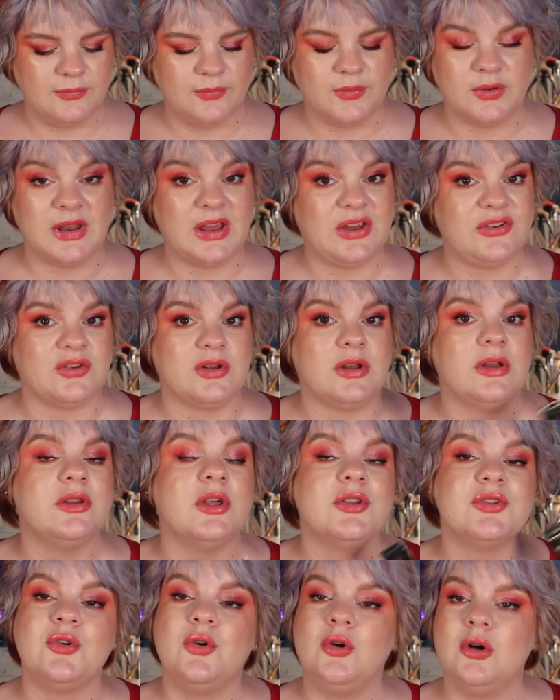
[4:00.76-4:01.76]
foundation.
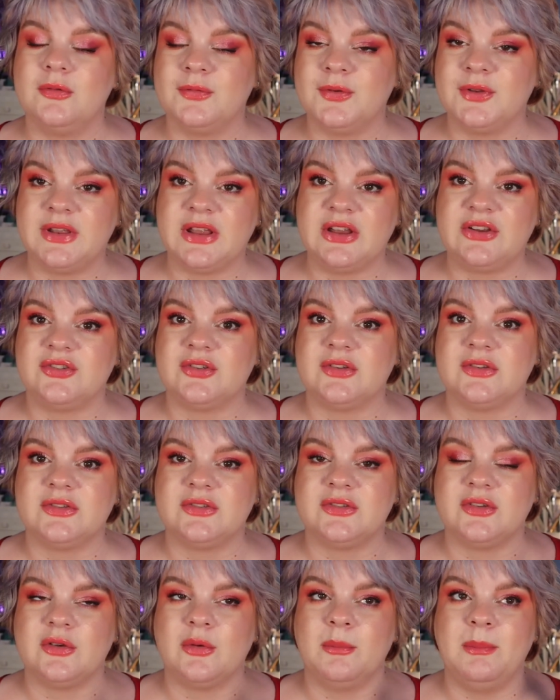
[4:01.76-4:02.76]
Not all
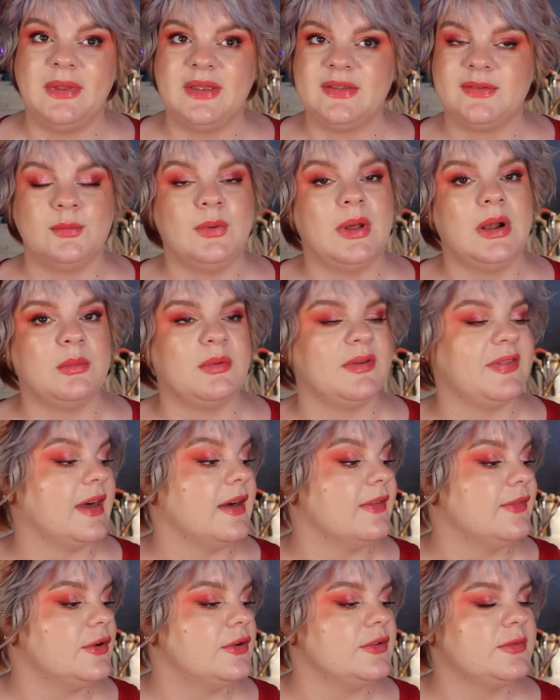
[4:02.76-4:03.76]
foundations mix well with
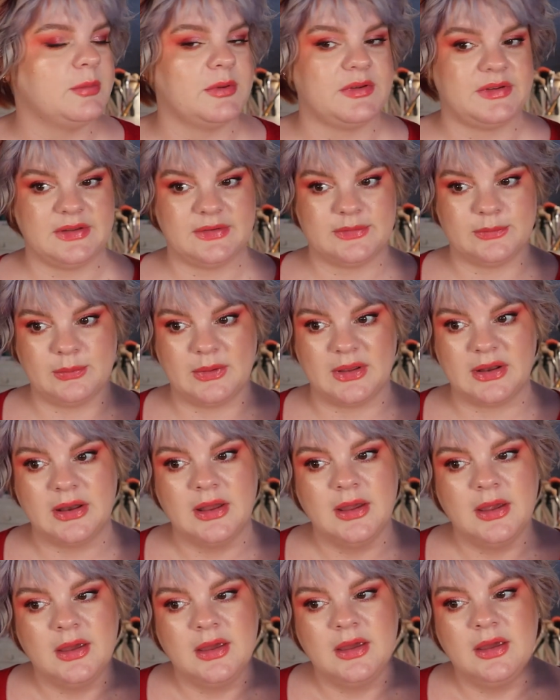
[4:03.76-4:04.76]
others, but this one
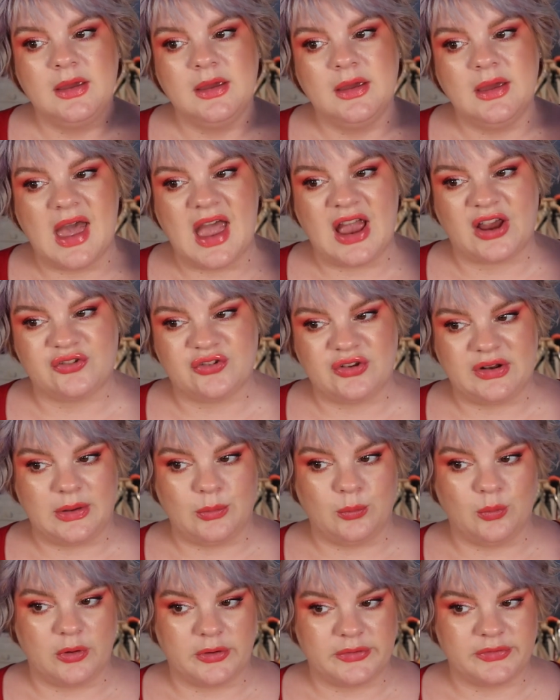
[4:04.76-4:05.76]
actually
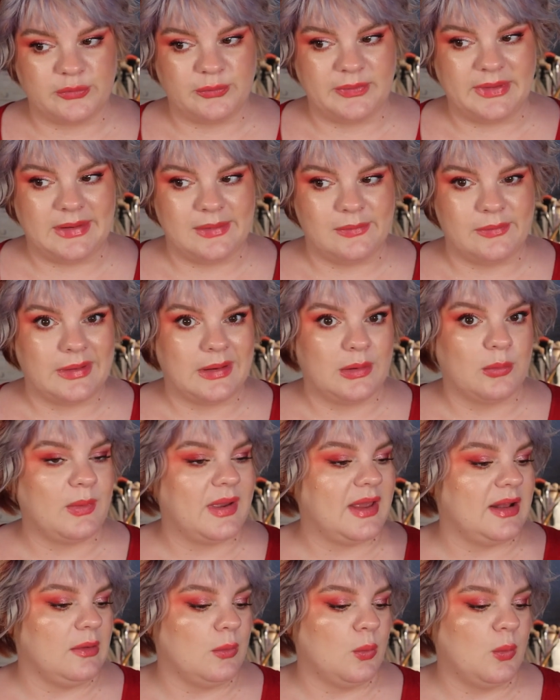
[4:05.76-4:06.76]
works really,
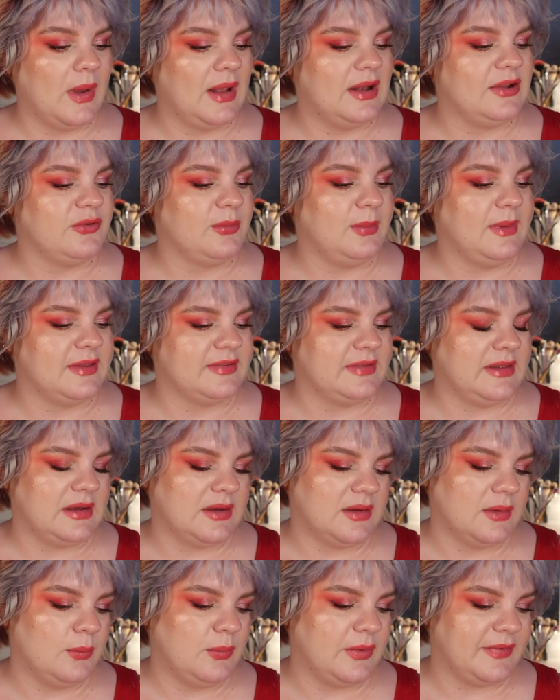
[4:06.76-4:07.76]
really well to mix
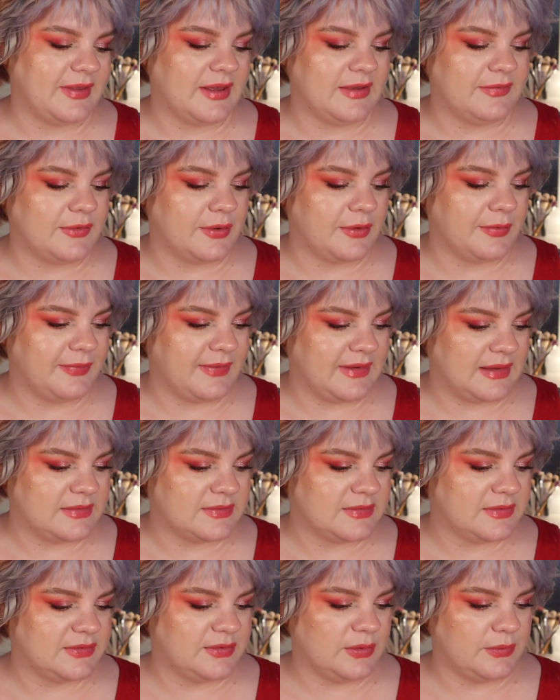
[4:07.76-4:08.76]
in with other
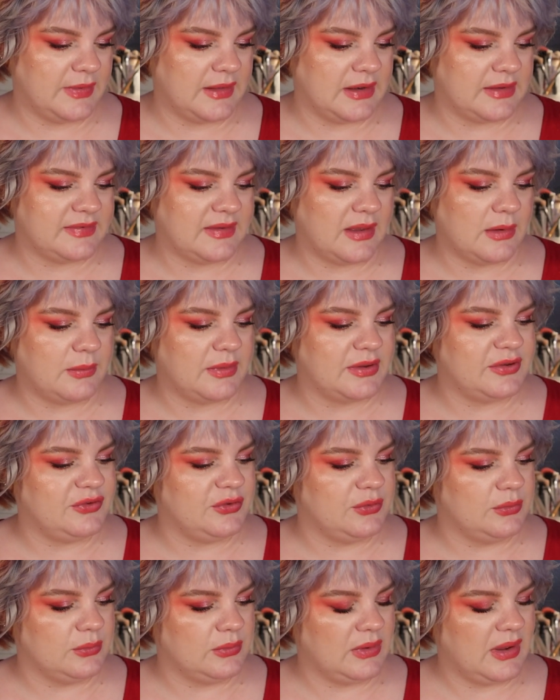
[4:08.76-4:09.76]
things. So that is how
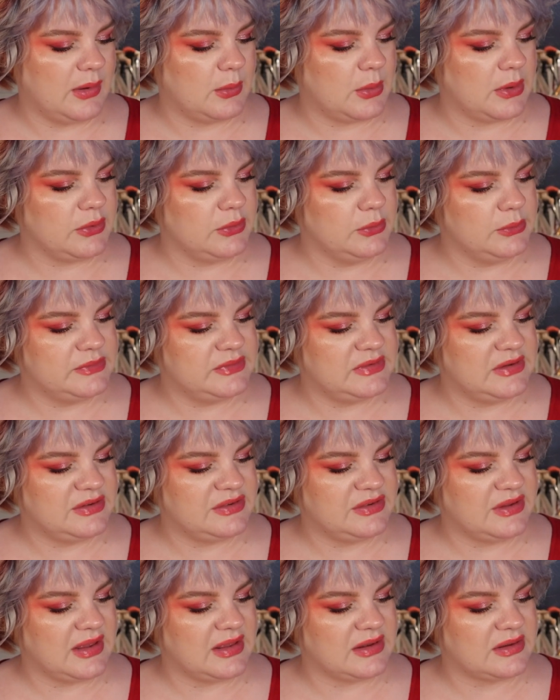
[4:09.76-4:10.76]
I use
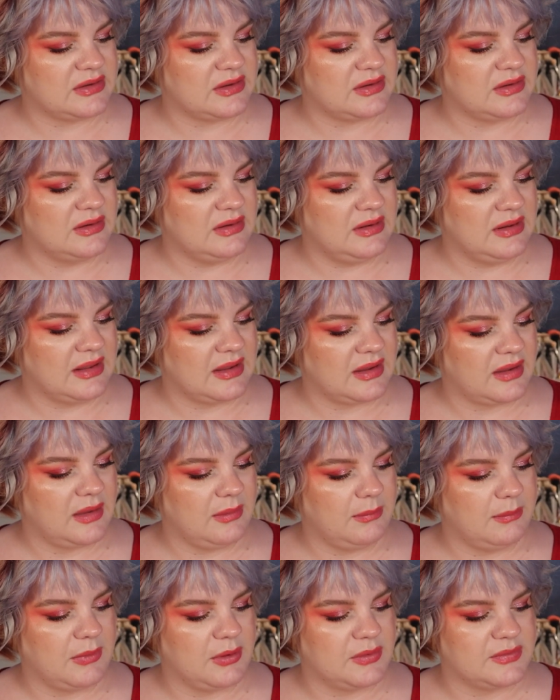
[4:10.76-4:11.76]
it, and
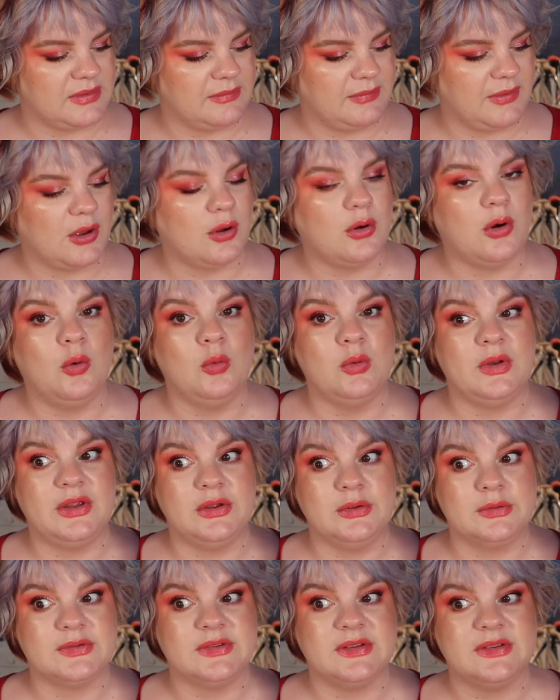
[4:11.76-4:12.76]
like, because if I only
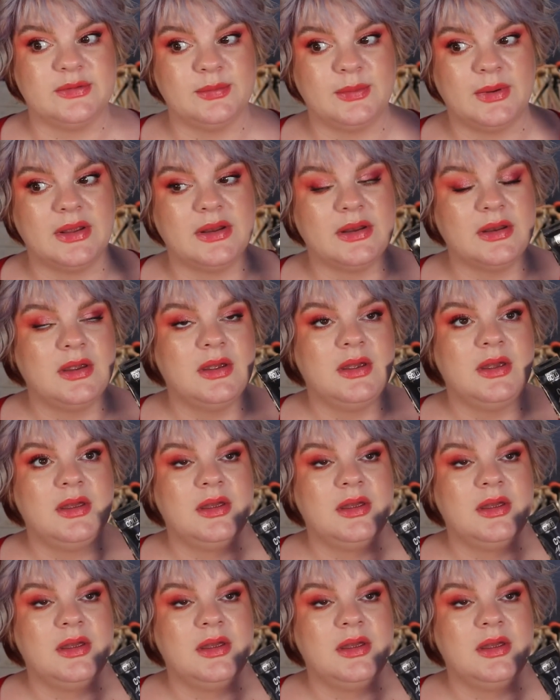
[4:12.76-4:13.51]
use this one,